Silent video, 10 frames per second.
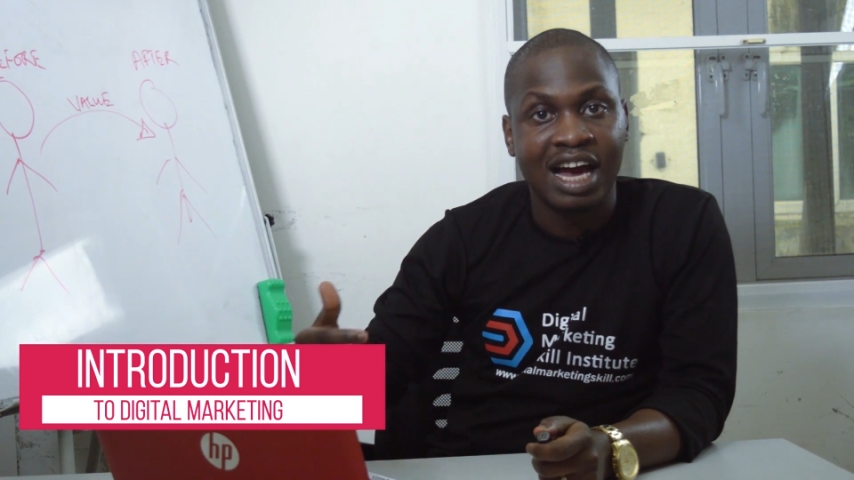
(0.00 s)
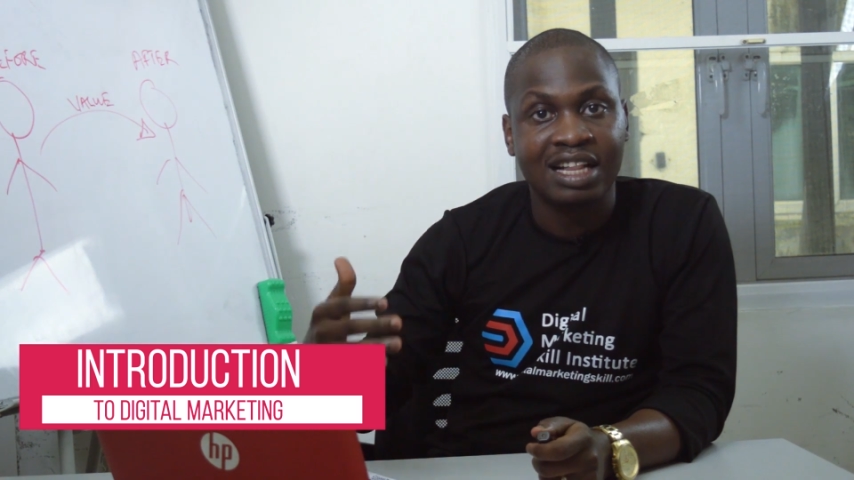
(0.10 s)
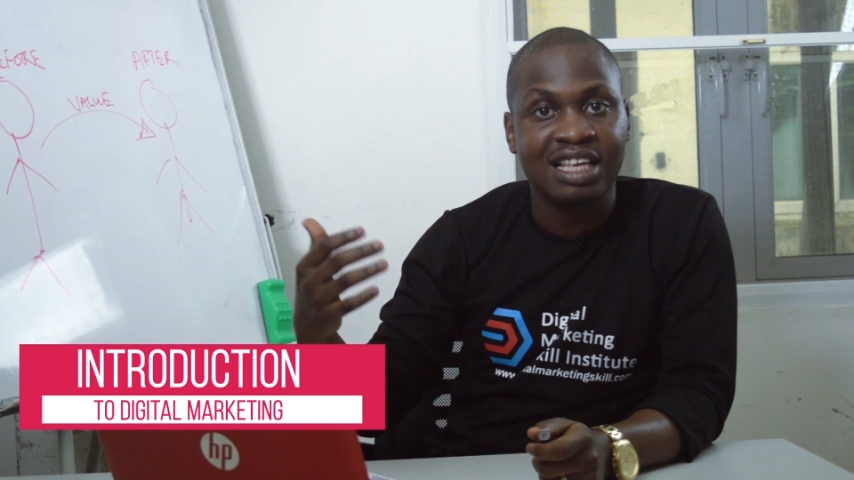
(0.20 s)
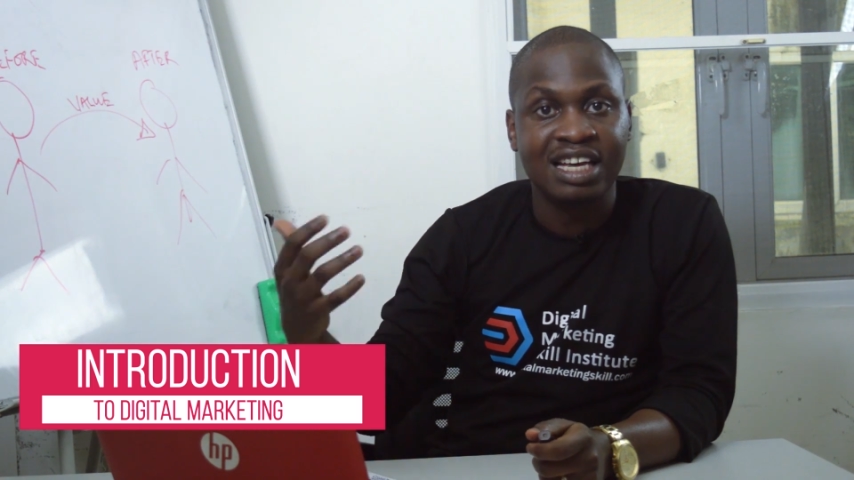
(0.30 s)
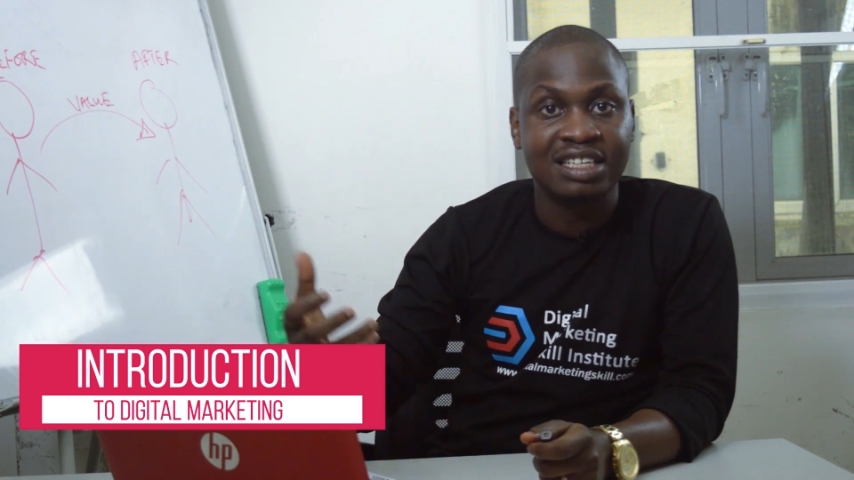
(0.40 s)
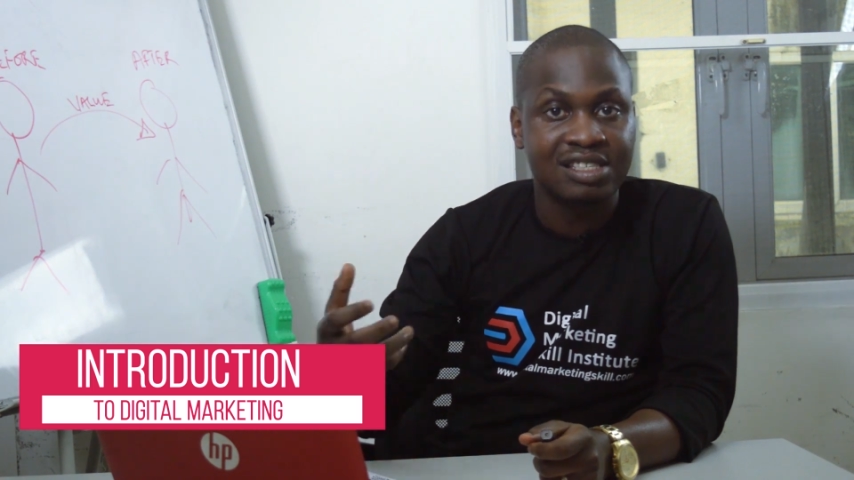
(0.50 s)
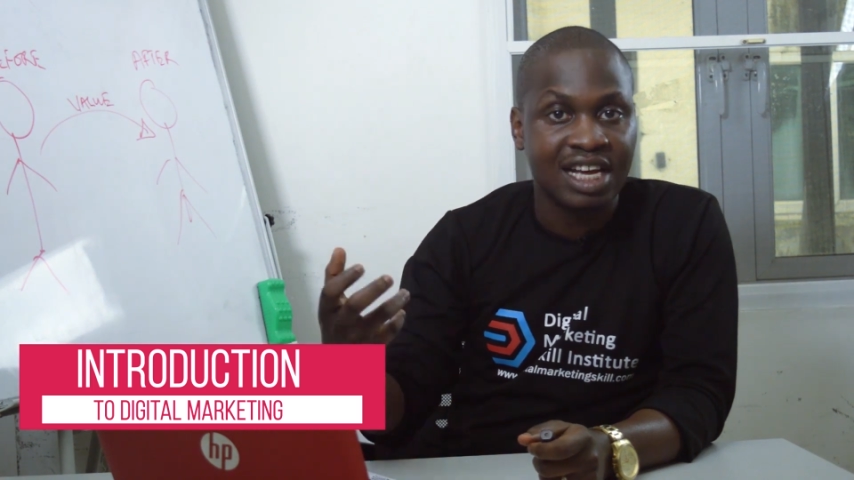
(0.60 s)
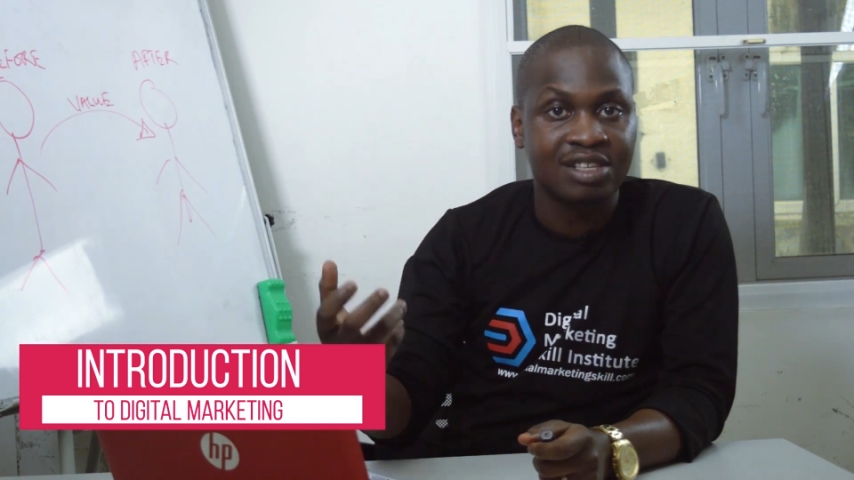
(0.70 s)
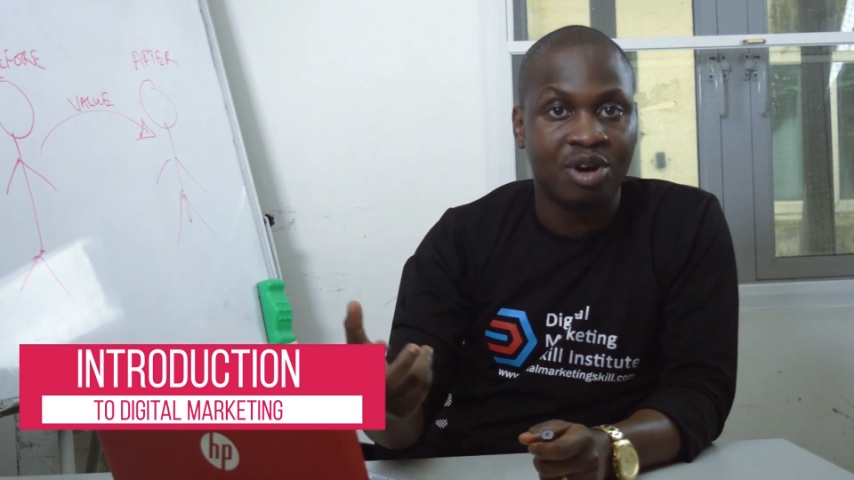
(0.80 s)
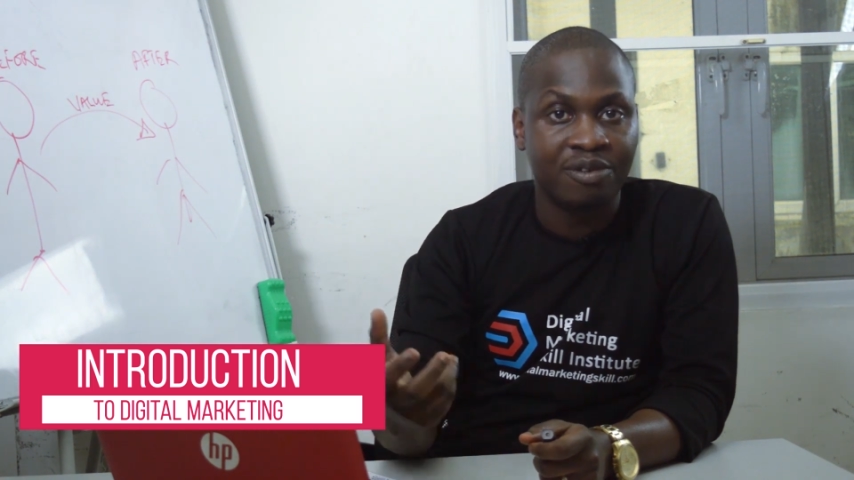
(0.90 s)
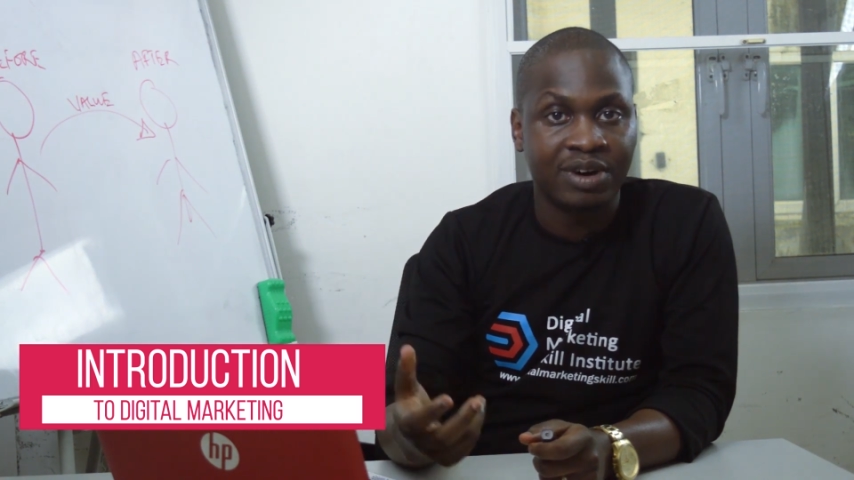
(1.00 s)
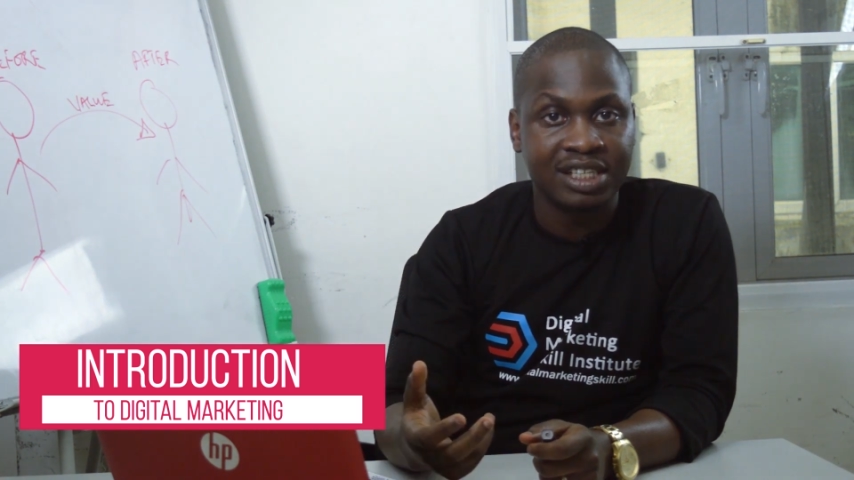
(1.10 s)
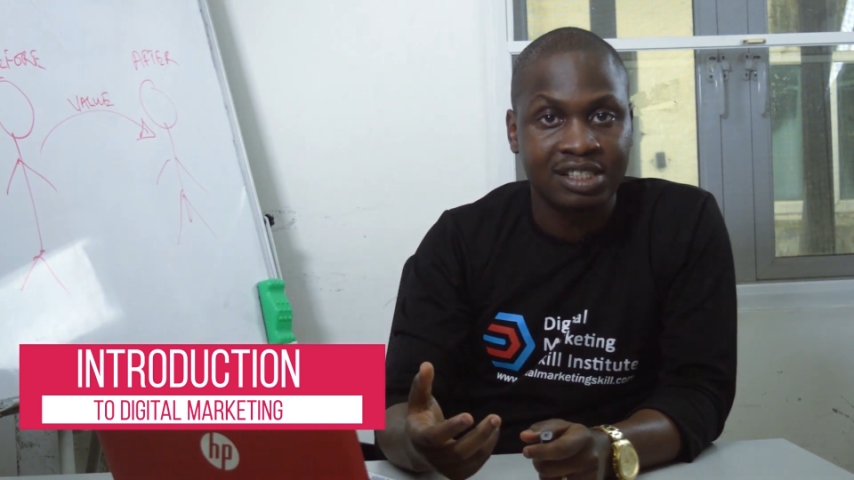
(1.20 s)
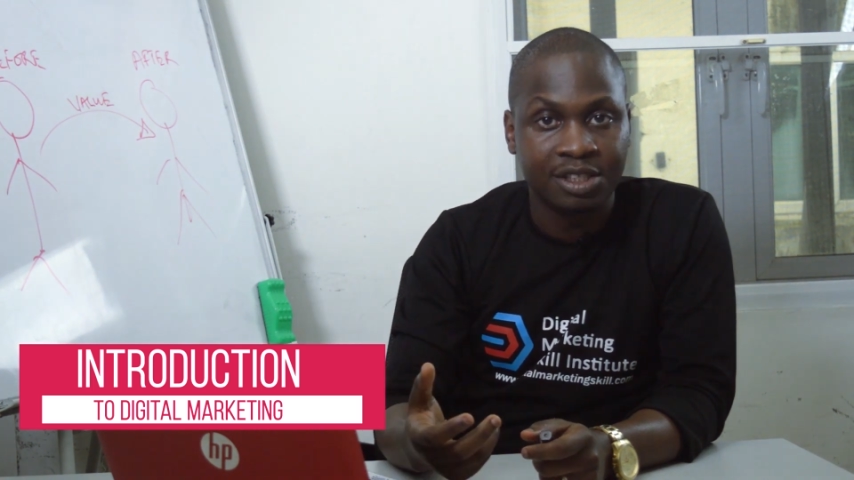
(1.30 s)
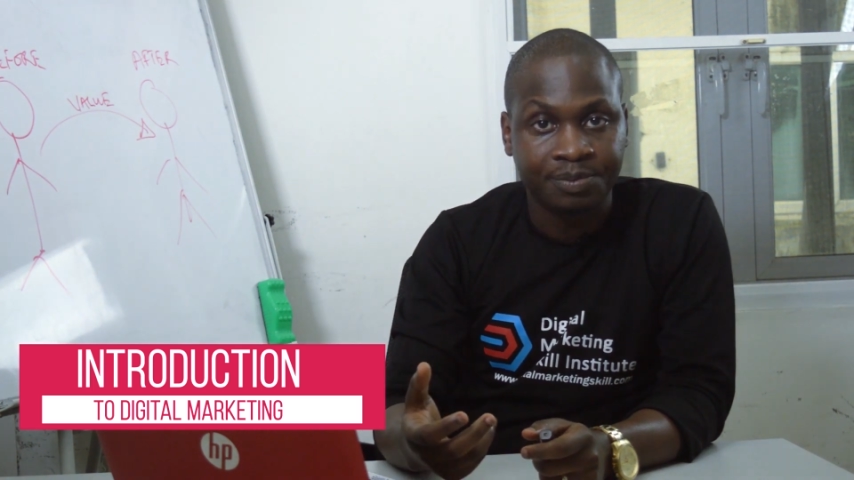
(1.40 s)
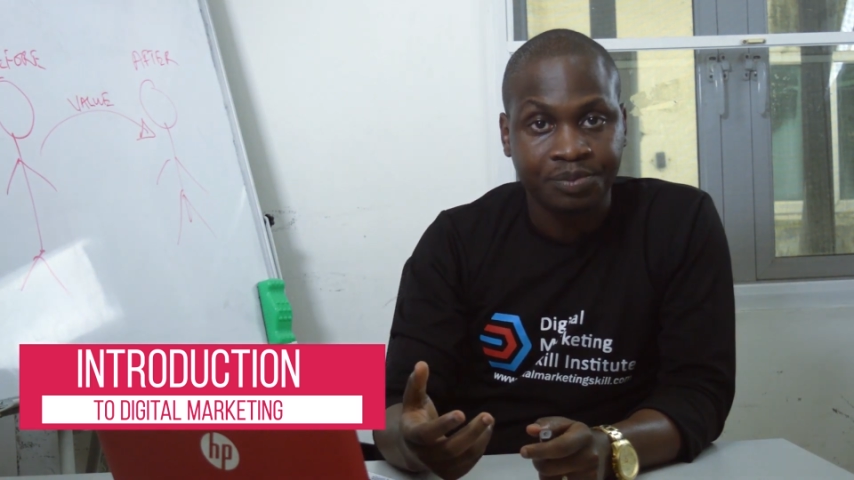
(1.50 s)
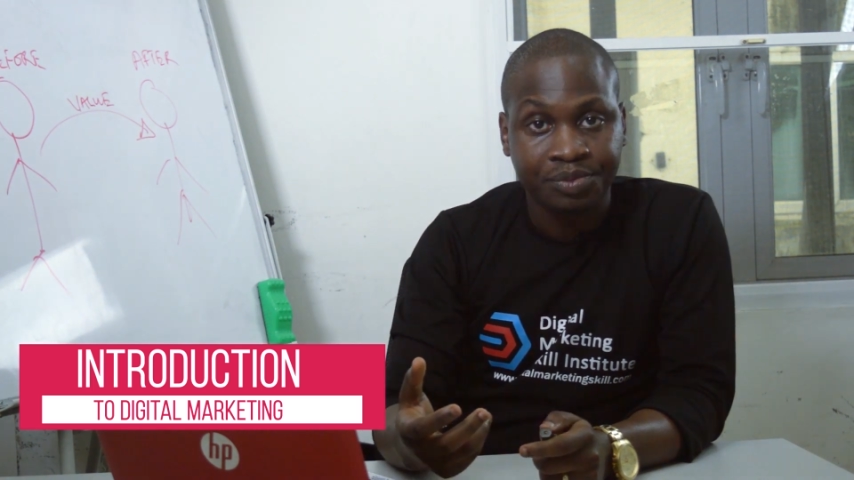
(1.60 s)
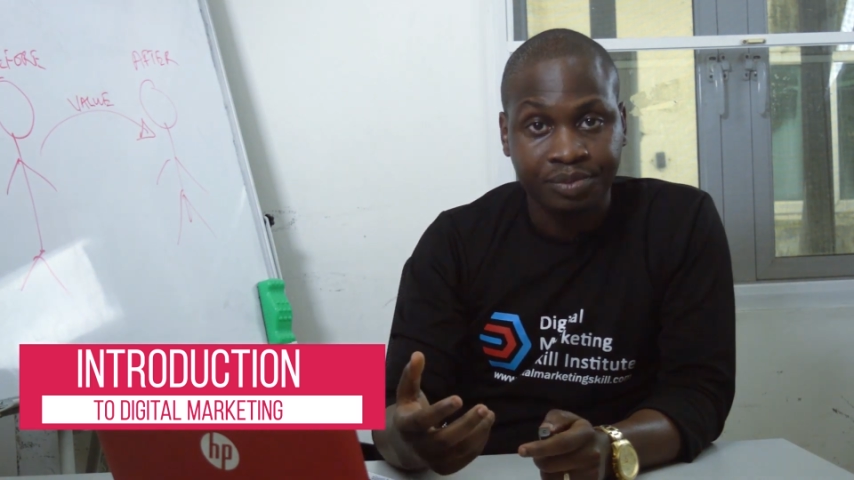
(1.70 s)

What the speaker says: and then they start converting.